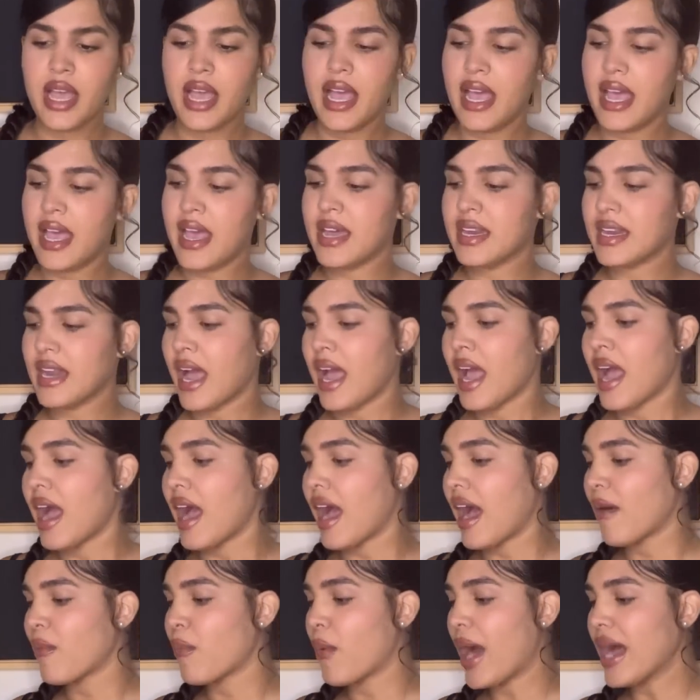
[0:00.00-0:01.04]
And
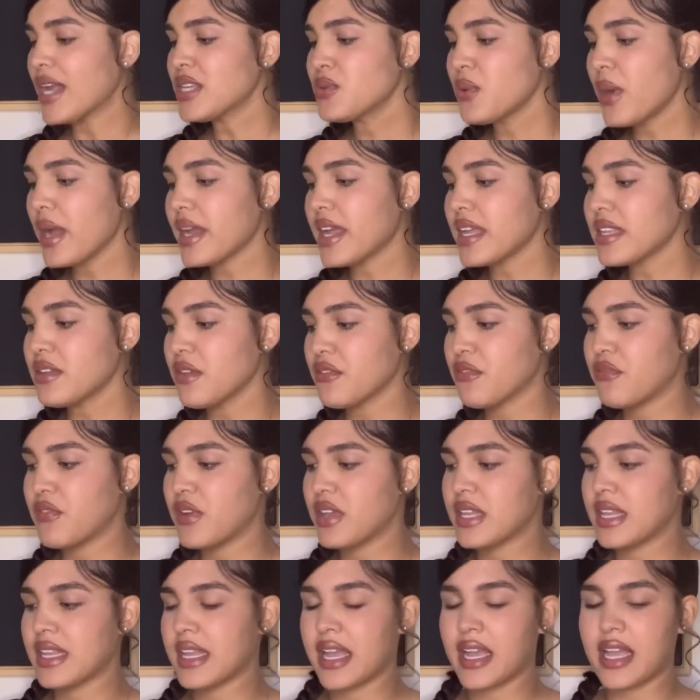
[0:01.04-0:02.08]
why do I get the
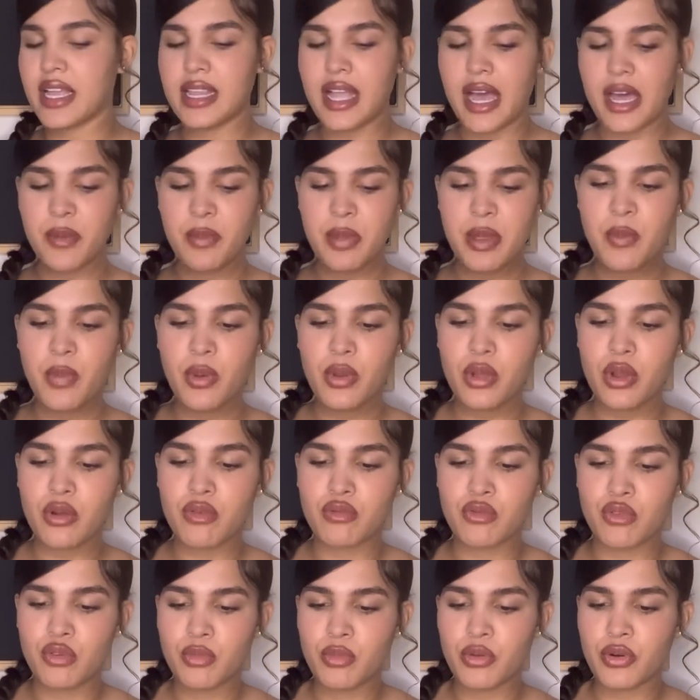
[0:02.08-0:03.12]
feeling like a lot of people are
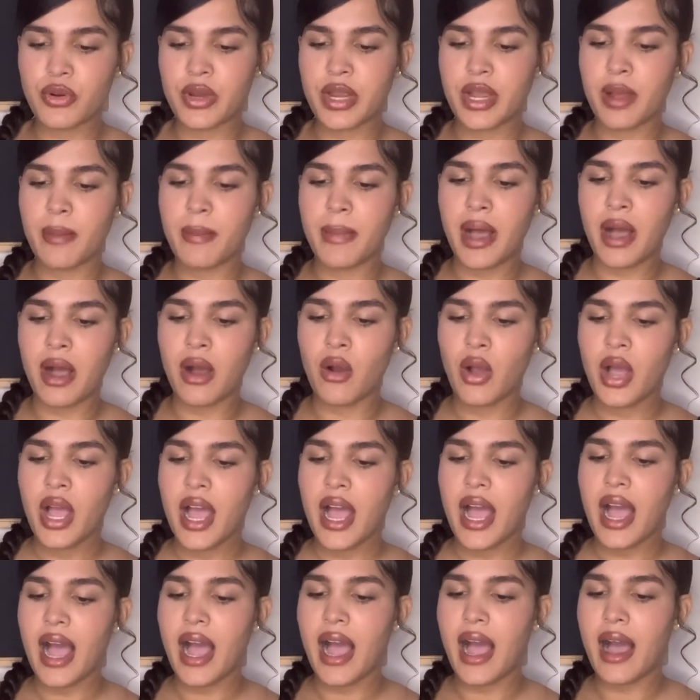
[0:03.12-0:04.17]
rumoring about
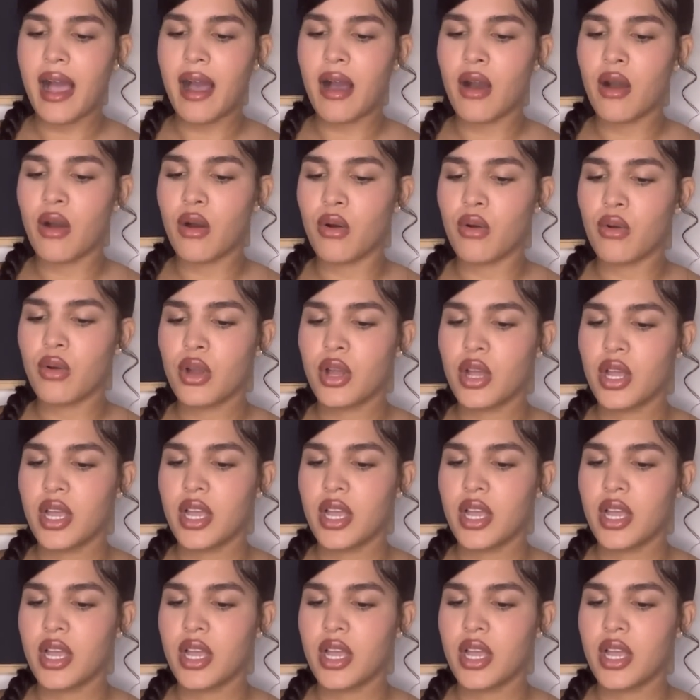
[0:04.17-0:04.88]
how